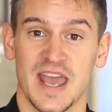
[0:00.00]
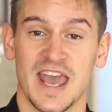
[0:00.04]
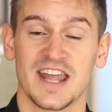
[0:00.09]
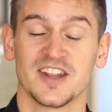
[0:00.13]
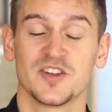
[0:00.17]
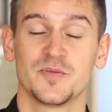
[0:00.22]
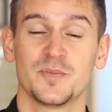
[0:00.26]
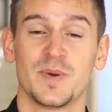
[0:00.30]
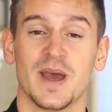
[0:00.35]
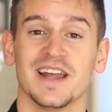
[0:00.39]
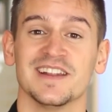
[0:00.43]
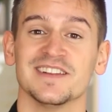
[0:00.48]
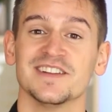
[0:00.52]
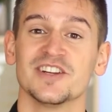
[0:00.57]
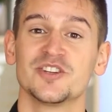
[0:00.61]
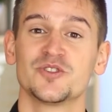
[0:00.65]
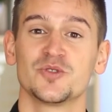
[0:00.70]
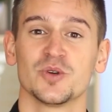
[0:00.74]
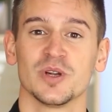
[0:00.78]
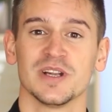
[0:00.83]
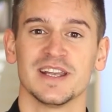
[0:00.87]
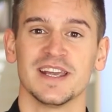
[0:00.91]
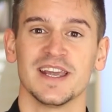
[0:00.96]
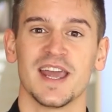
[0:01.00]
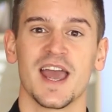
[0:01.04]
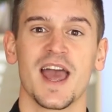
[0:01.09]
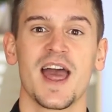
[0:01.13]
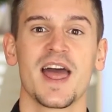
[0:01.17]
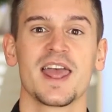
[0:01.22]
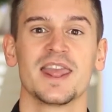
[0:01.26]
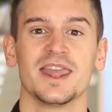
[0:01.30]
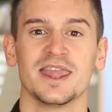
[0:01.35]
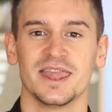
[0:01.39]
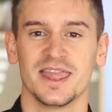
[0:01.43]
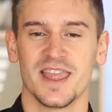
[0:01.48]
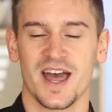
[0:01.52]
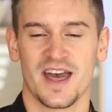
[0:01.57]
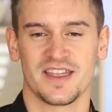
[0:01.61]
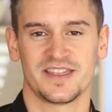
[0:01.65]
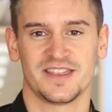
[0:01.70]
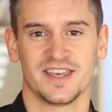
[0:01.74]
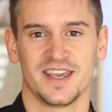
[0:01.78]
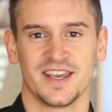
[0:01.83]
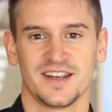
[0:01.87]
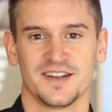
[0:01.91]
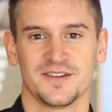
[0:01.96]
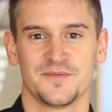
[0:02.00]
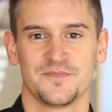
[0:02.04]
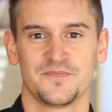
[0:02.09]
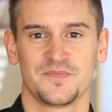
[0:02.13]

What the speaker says: and pay literally nothing.